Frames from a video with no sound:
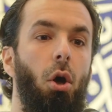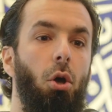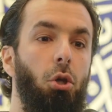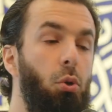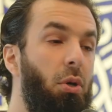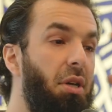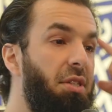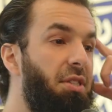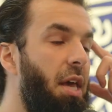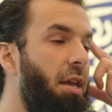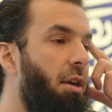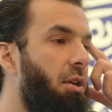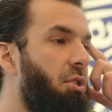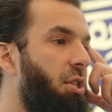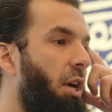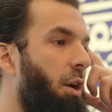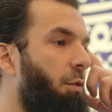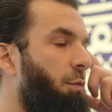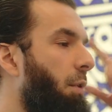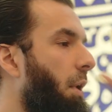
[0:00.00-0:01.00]
you could say to
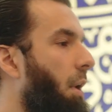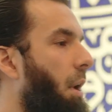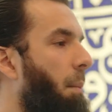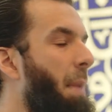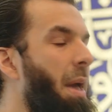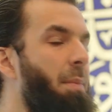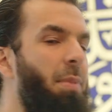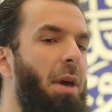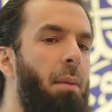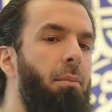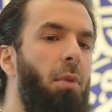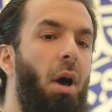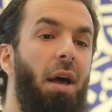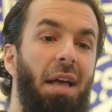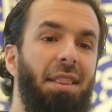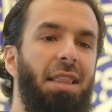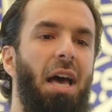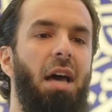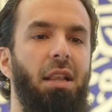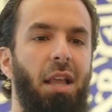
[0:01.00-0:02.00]
yourself, maybe I'm not
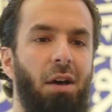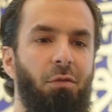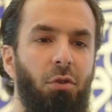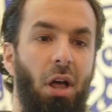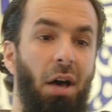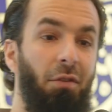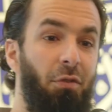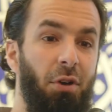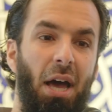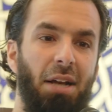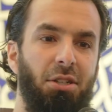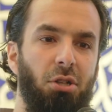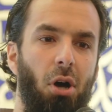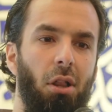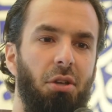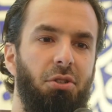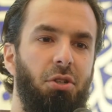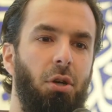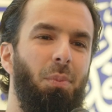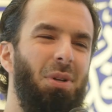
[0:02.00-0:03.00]
at that level of an
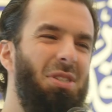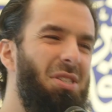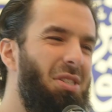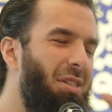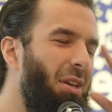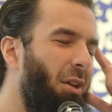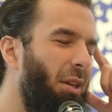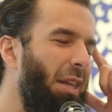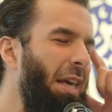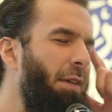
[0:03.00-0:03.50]
idolater, but still,